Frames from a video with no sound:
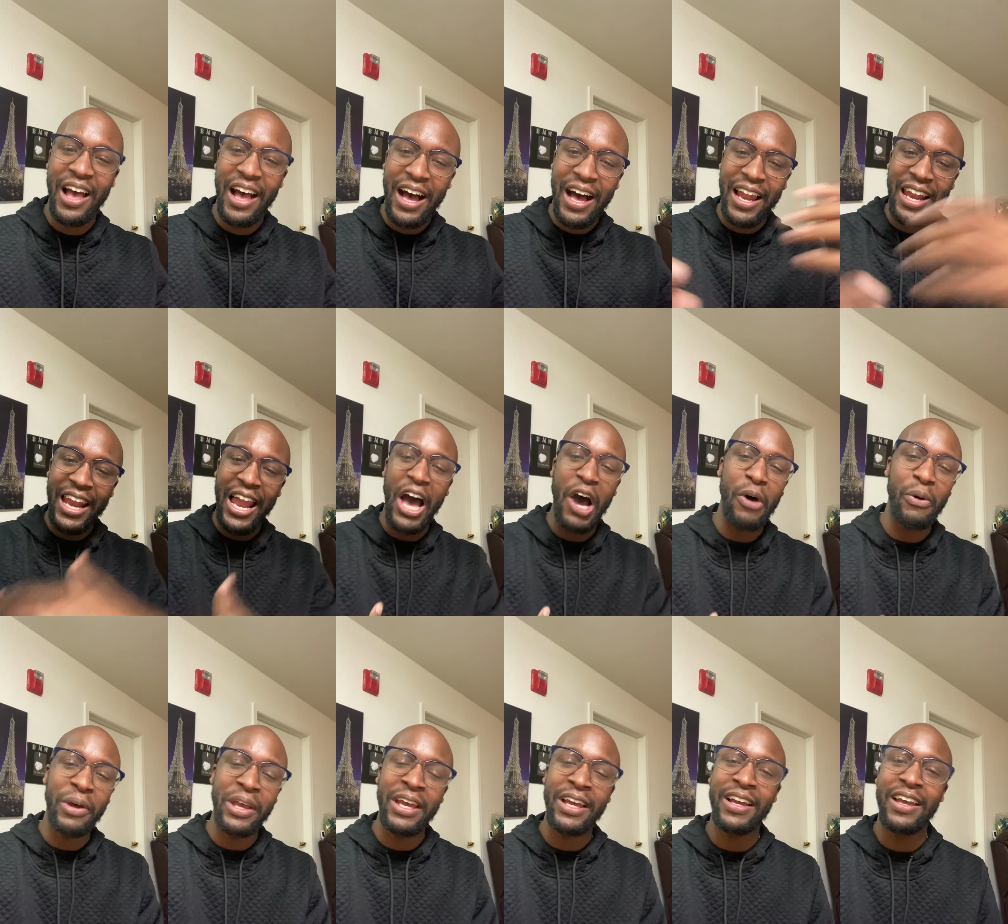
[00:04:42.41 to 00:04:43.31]

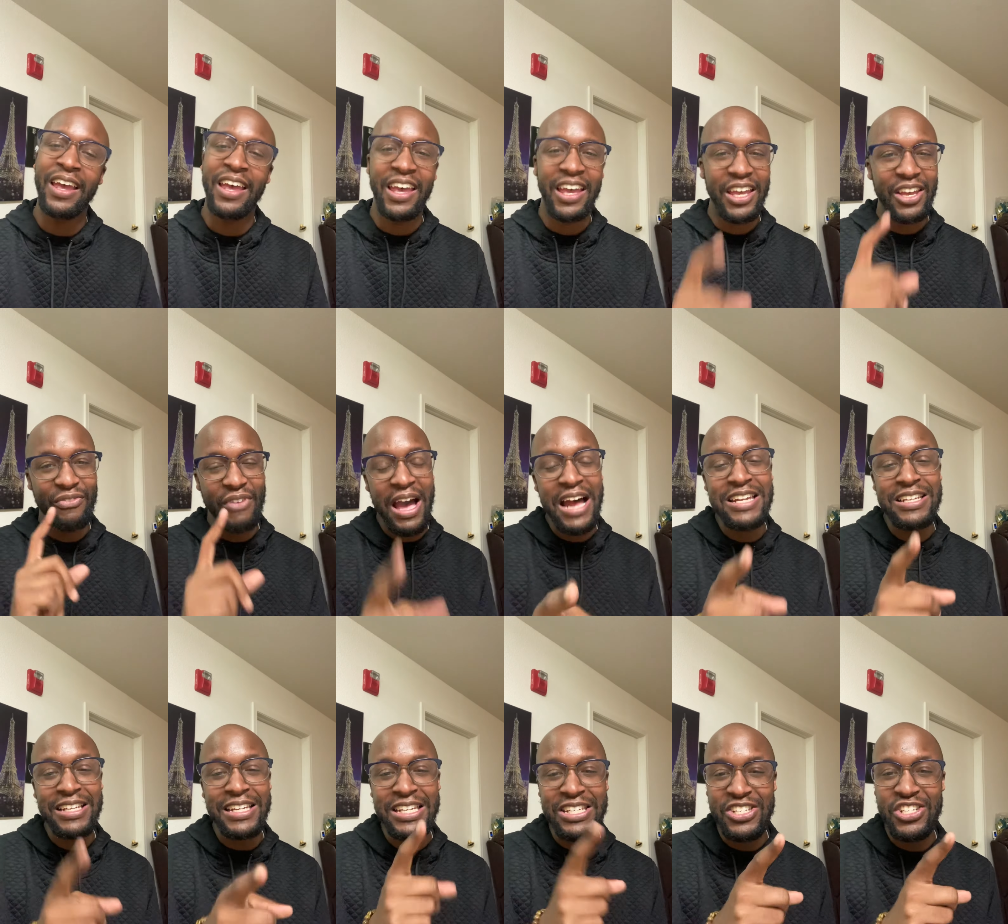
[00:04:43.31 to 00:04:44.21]
allowing
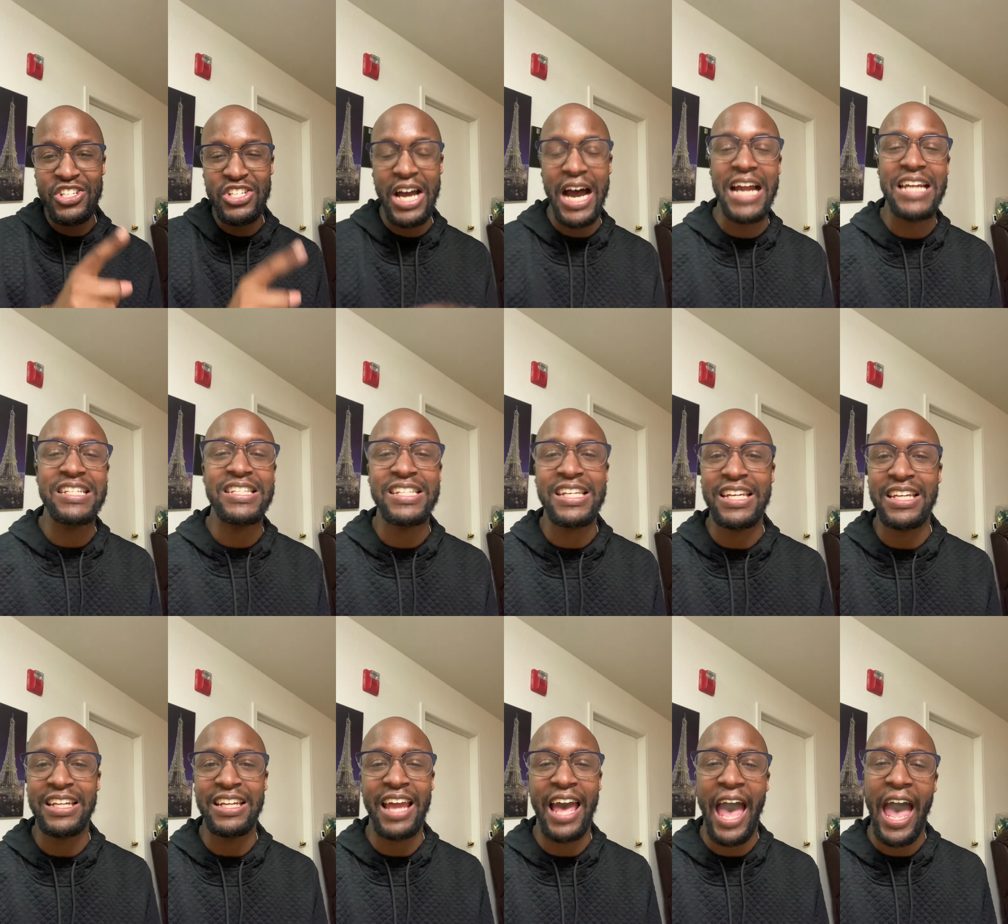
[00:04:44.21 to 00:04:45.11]
Evangelist
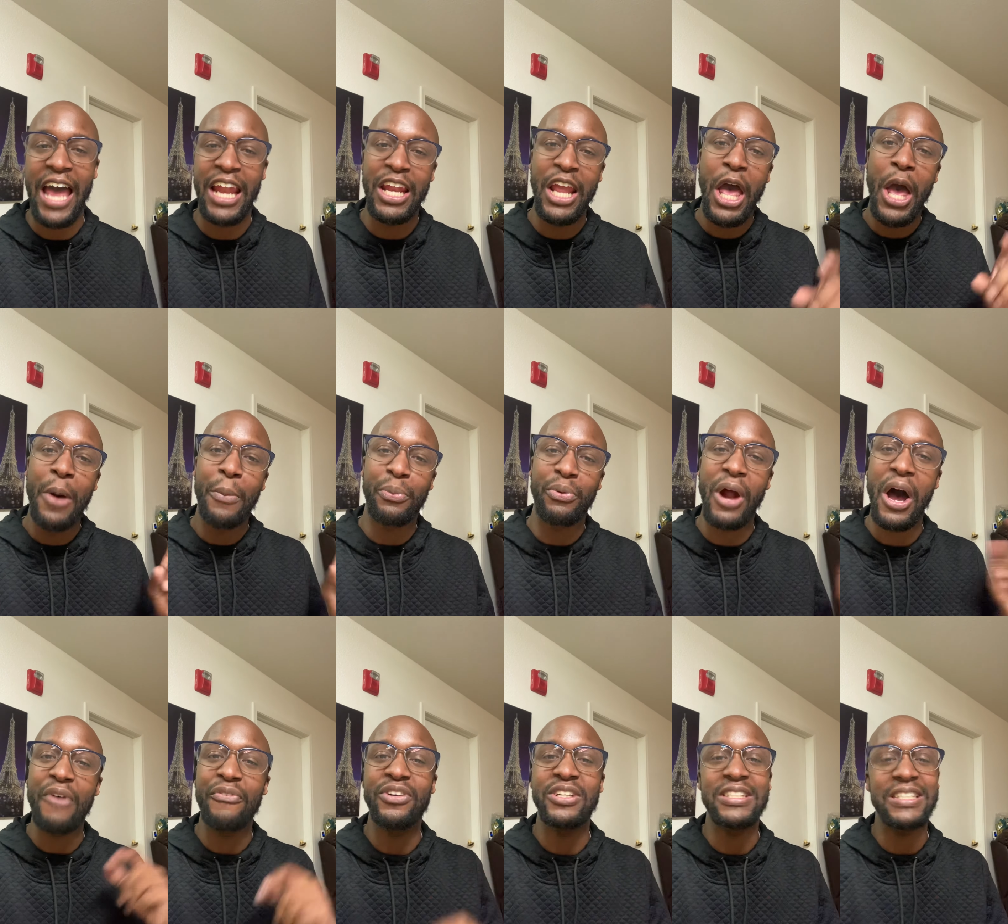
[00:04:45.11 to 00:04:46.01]
Johnson and
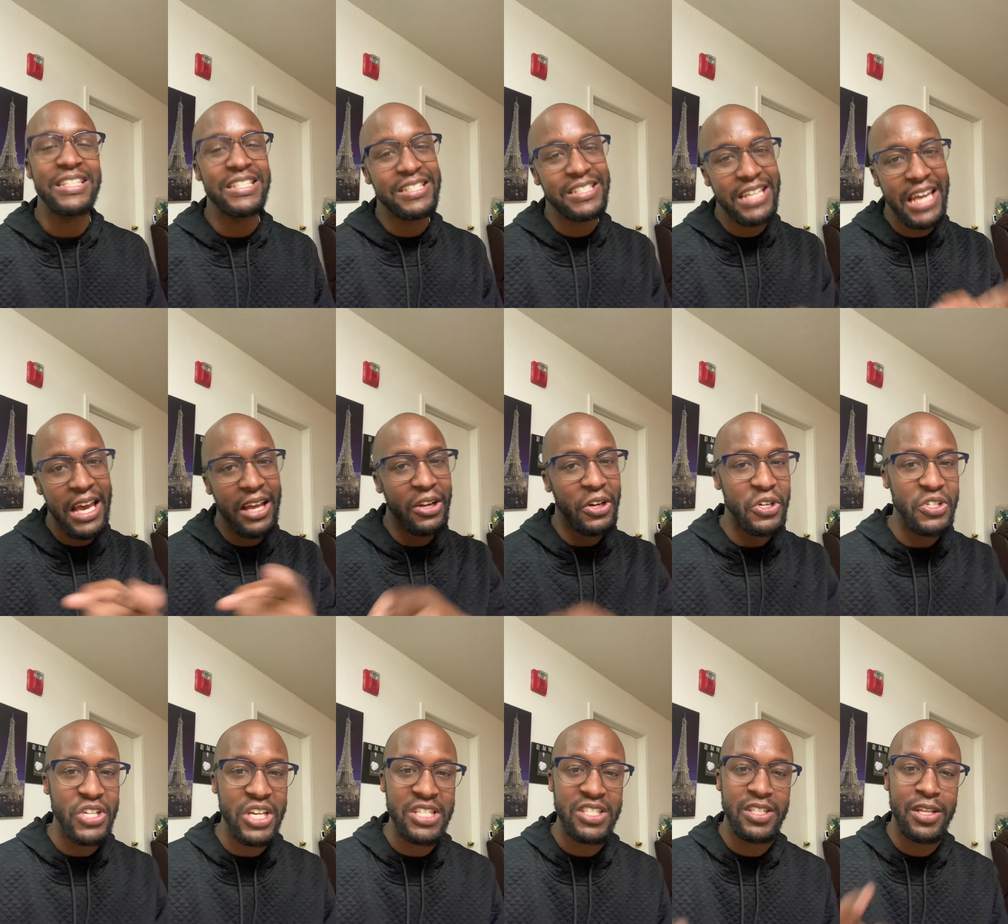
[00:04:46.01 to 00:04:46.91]
Prophetess Taylor
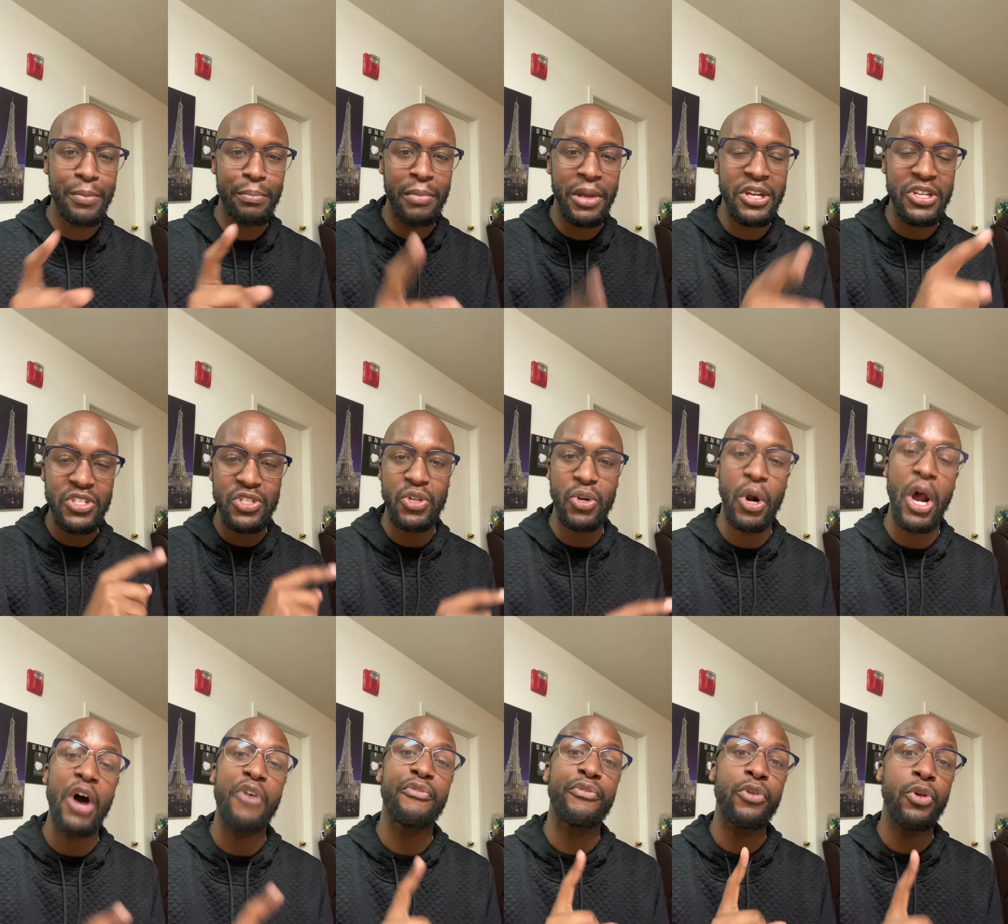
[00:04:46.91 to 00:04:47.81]
just to minister
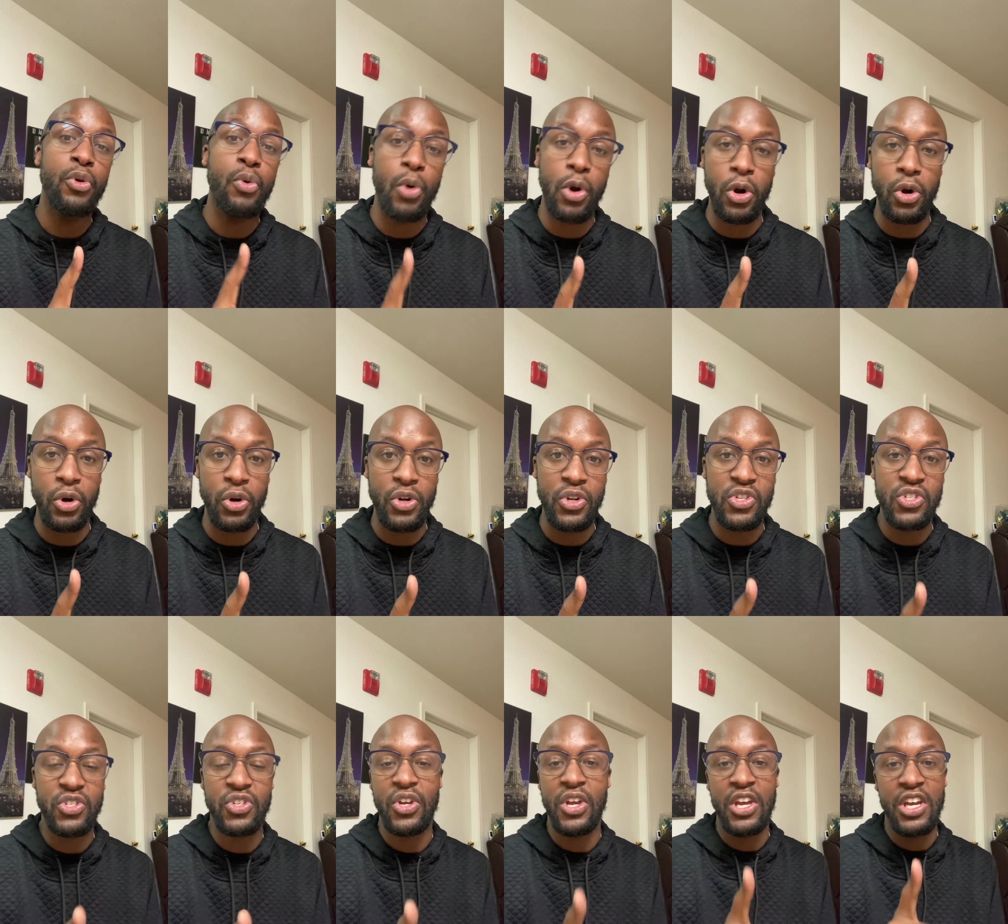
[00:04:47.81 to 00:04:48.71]
a few
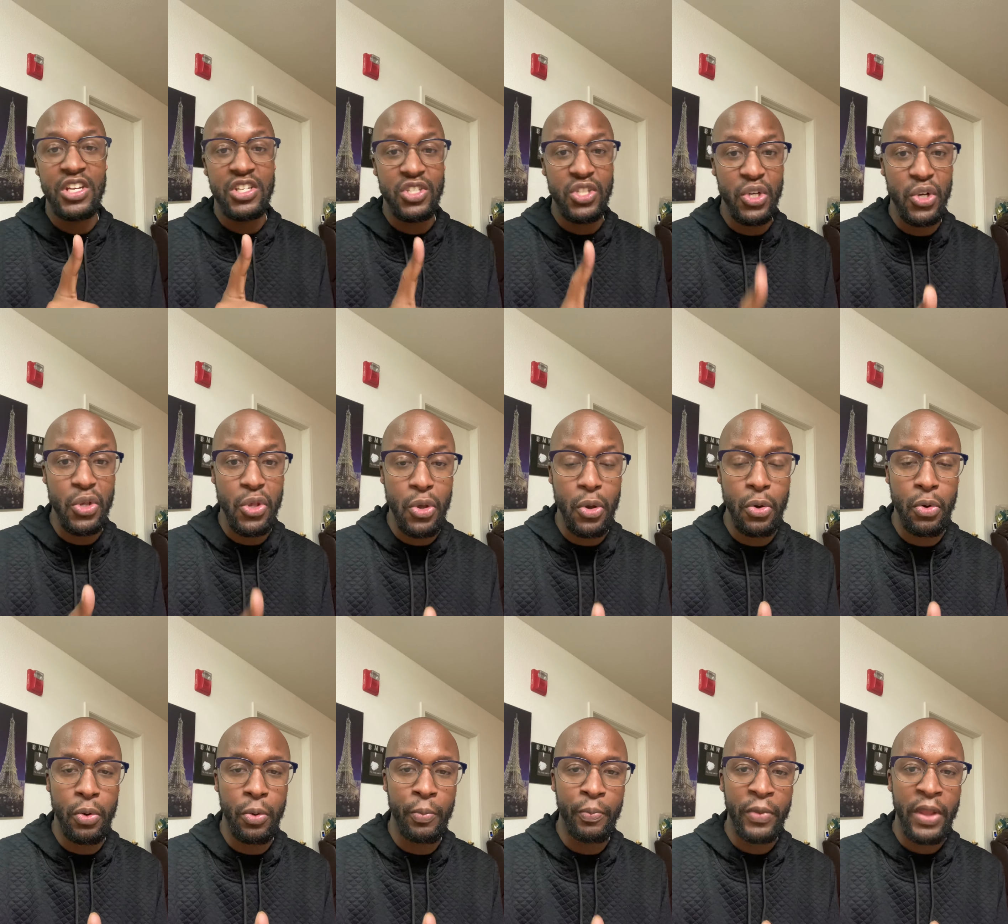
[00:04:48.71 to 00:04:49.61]
words to
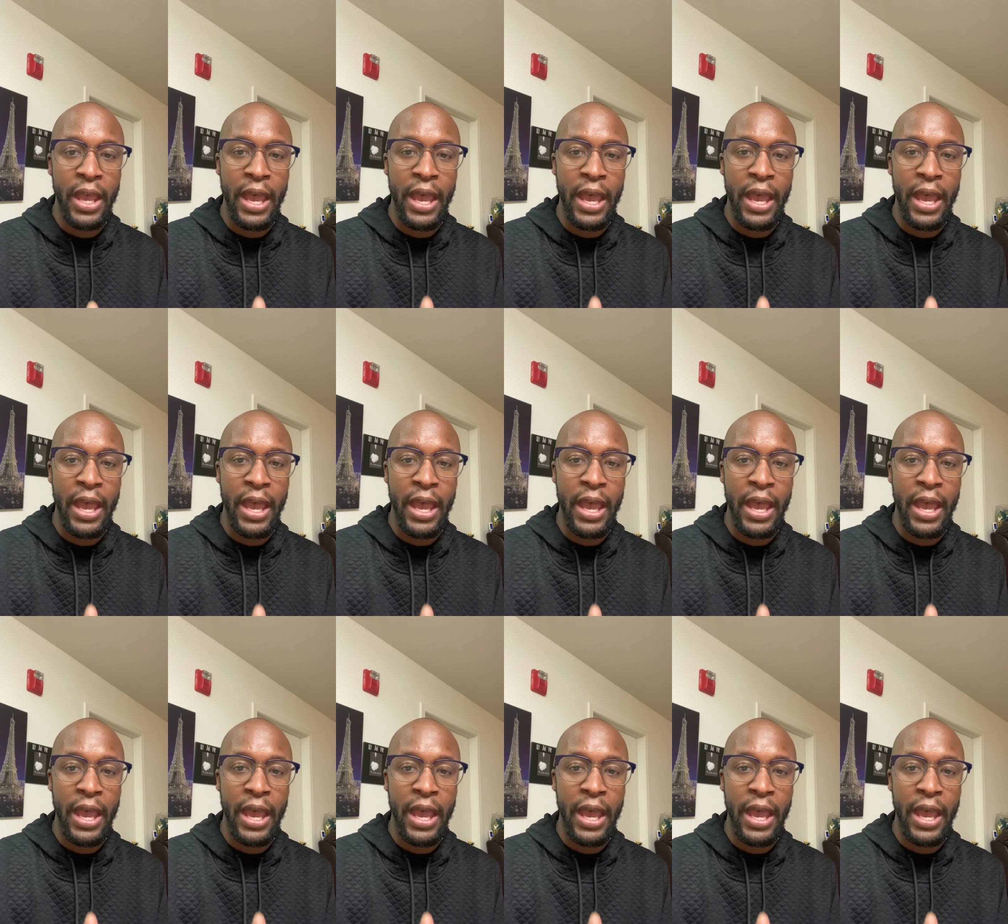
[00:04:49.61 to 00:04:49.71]
you.